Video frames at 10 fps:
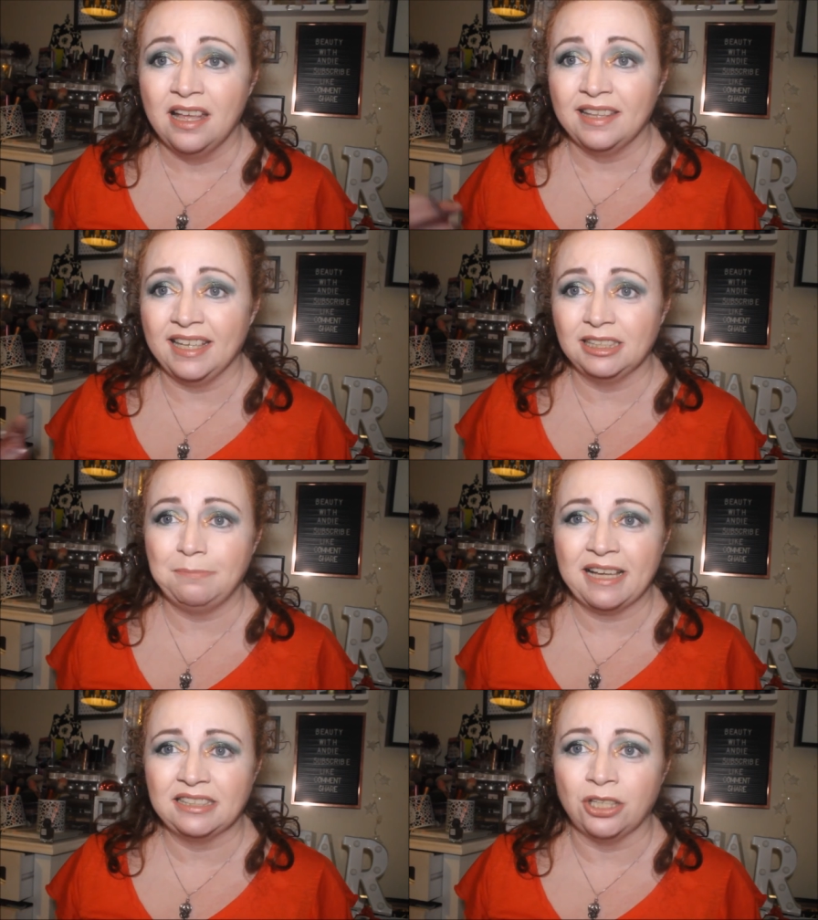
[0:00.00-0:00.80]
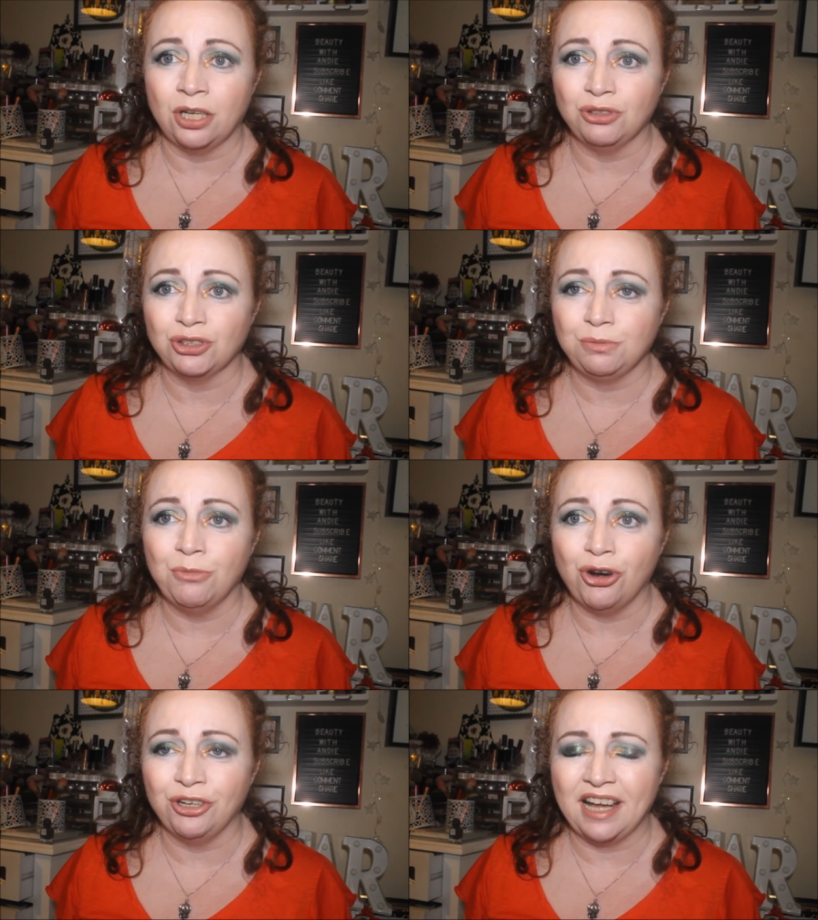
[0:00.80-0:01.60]
They expect so much
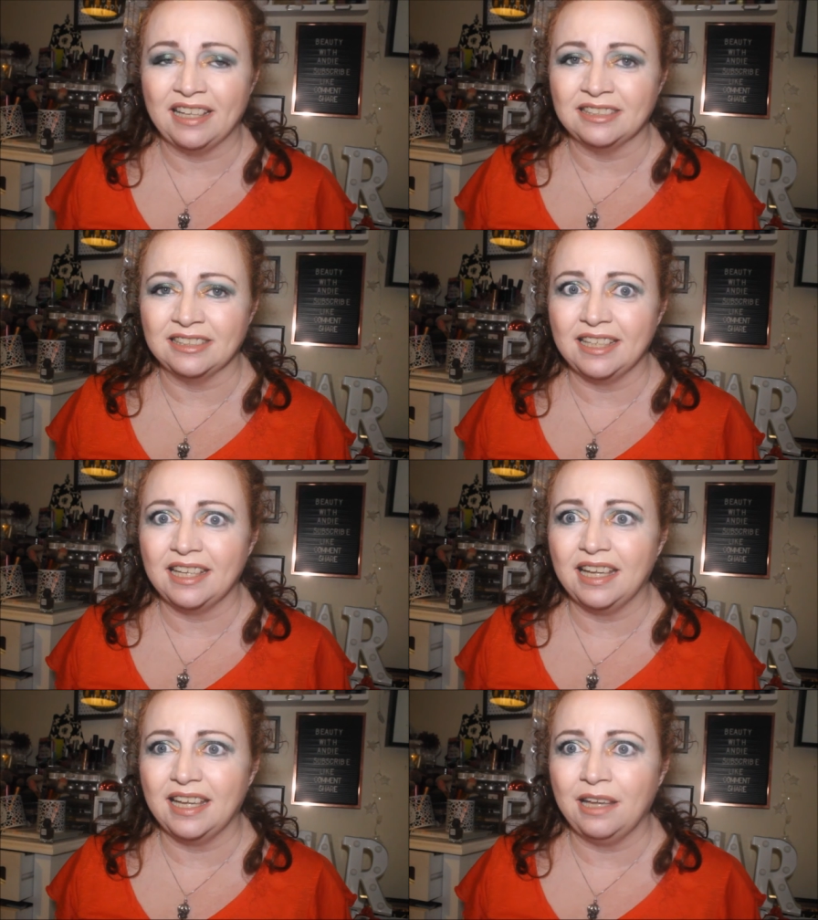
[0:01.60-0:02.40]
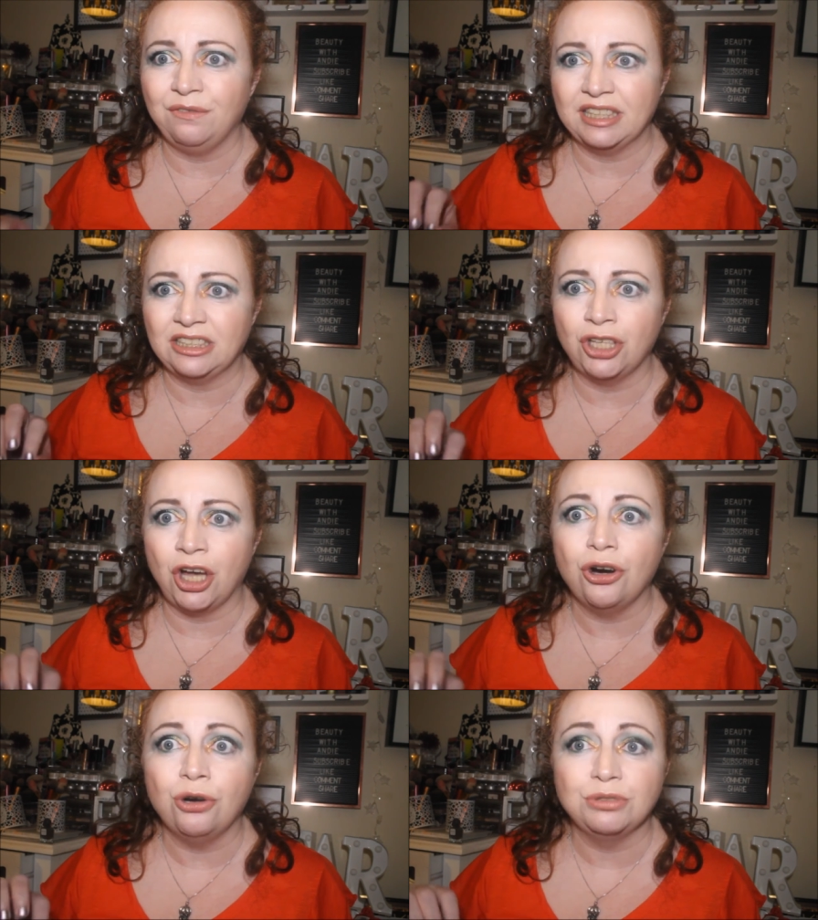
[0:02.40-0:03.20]
more, and if it's
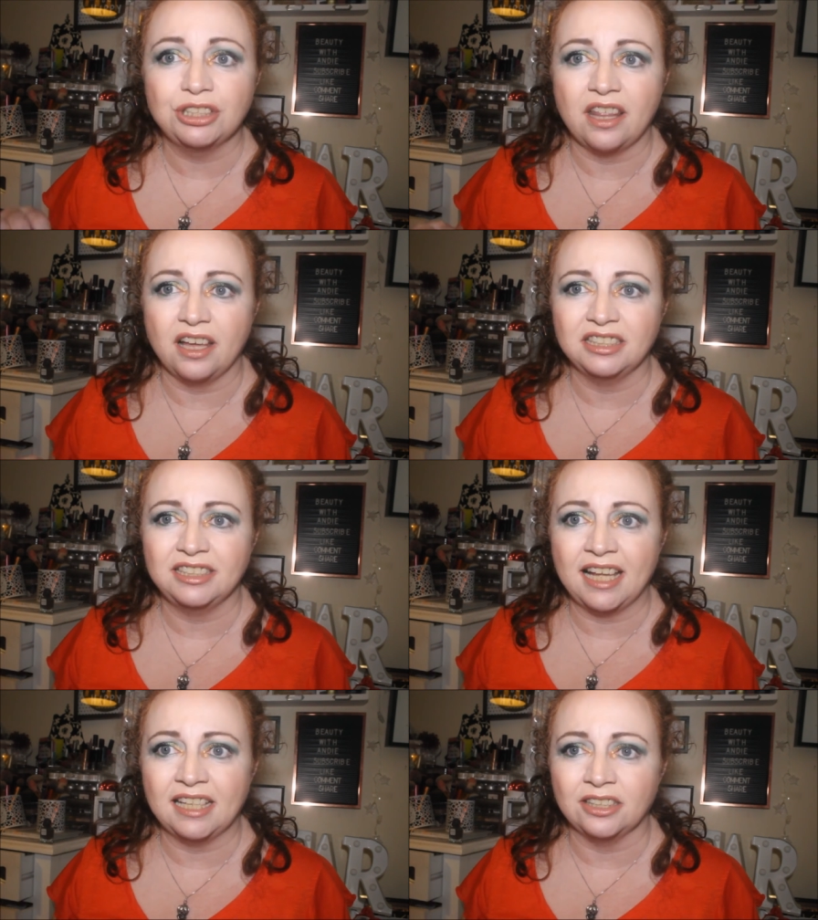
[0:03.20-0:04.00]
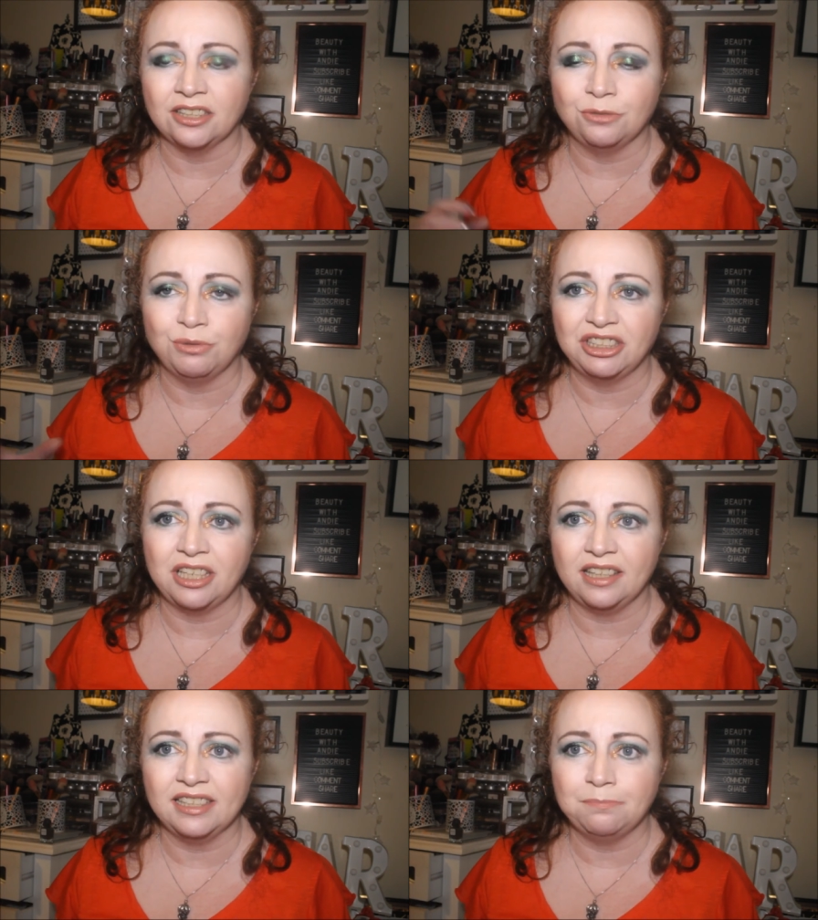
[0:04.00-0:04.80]
not up to their standards,
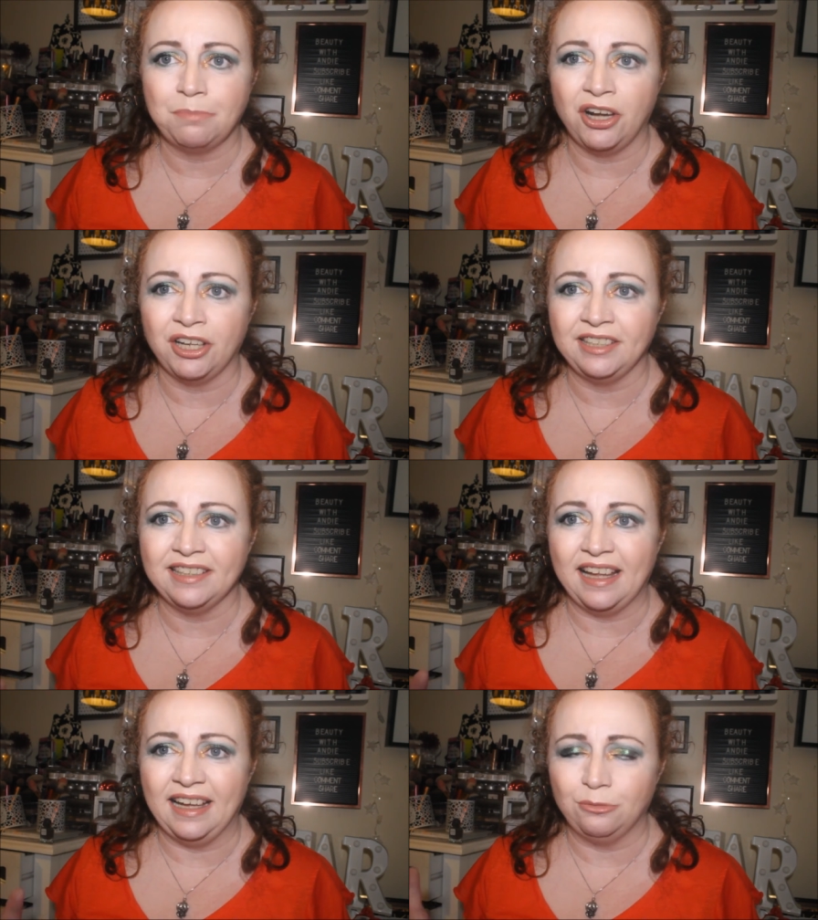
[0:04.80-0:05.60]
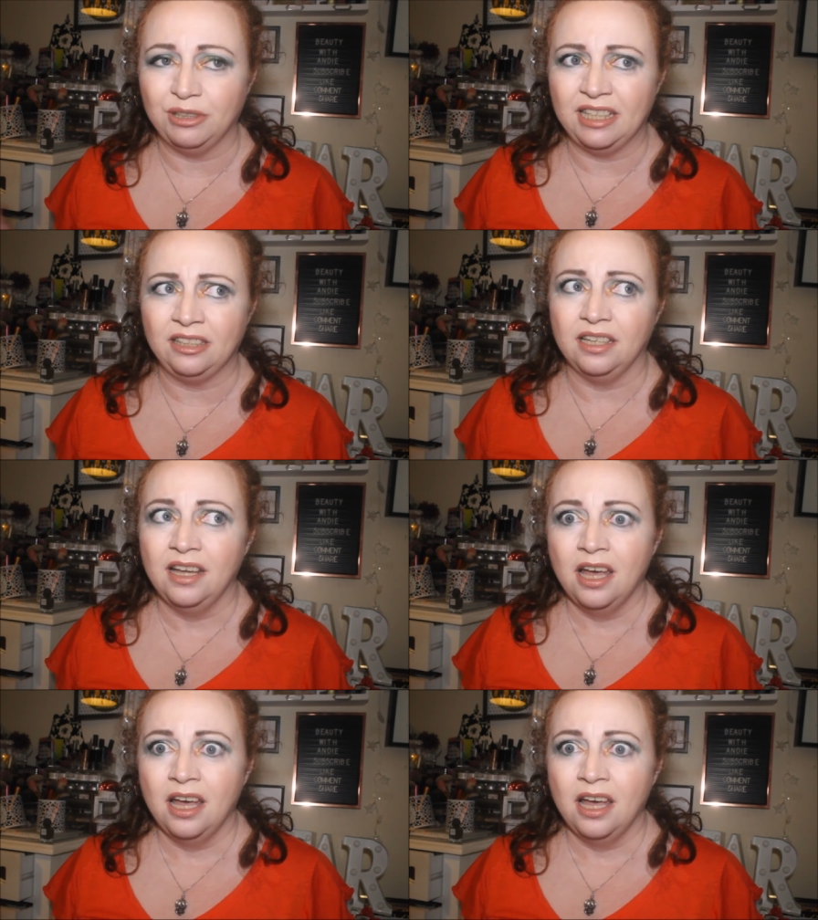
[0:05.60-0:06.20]
which at this point, like when an,